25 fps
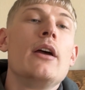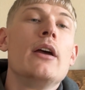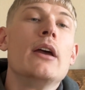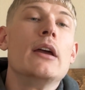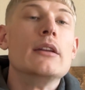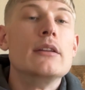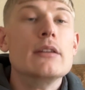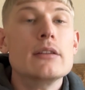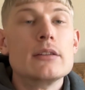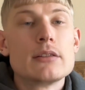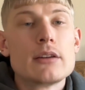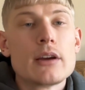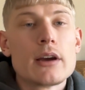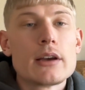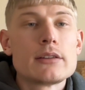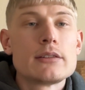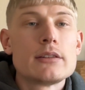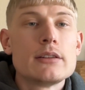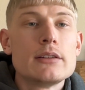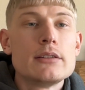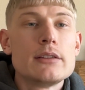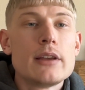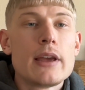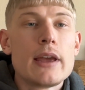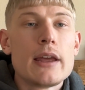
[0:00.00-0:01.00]
It
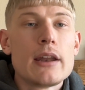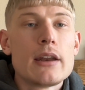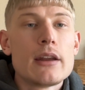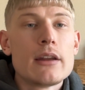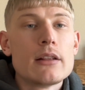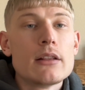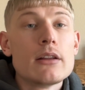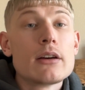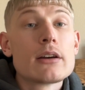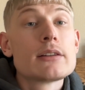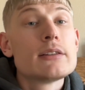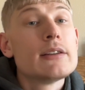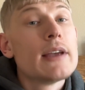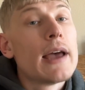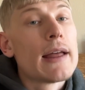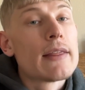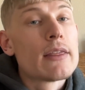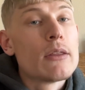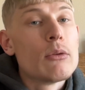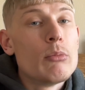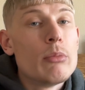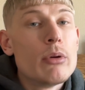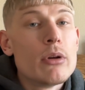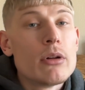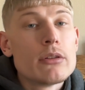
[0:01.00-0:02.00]
discusses and it looks at
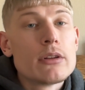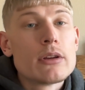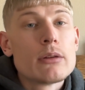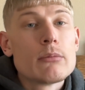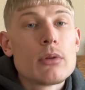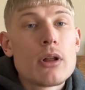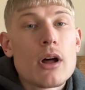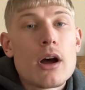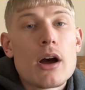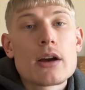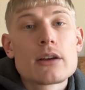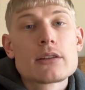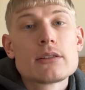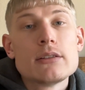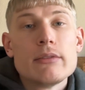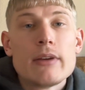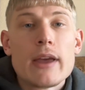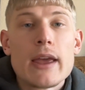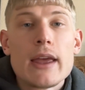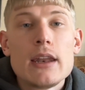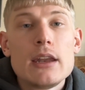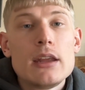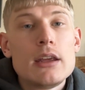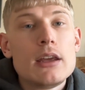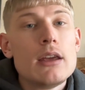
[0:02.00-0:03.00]
the building blocks of
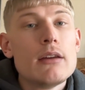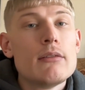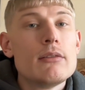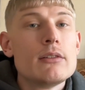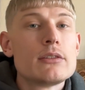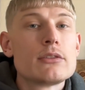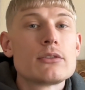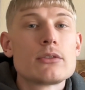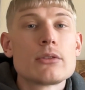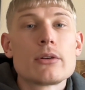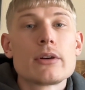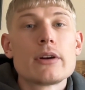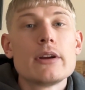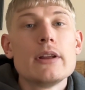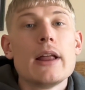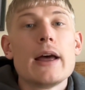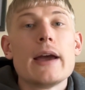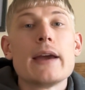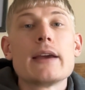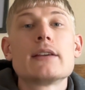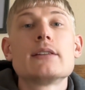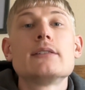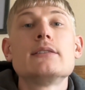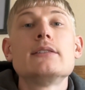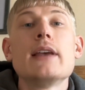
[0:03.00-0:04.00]
any given story,
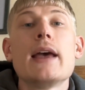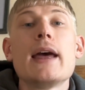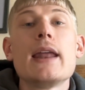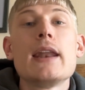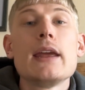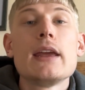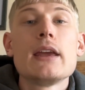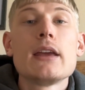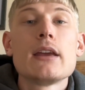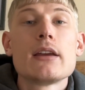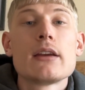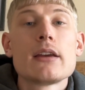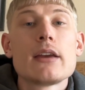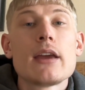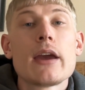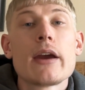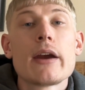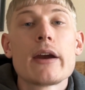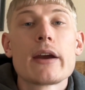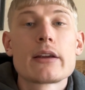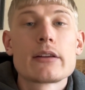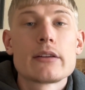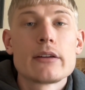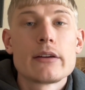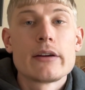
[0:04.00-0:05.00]
like setting,
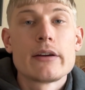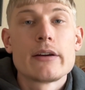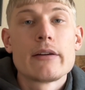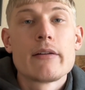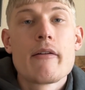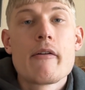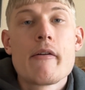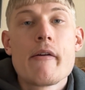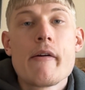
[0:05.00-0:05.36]
characters,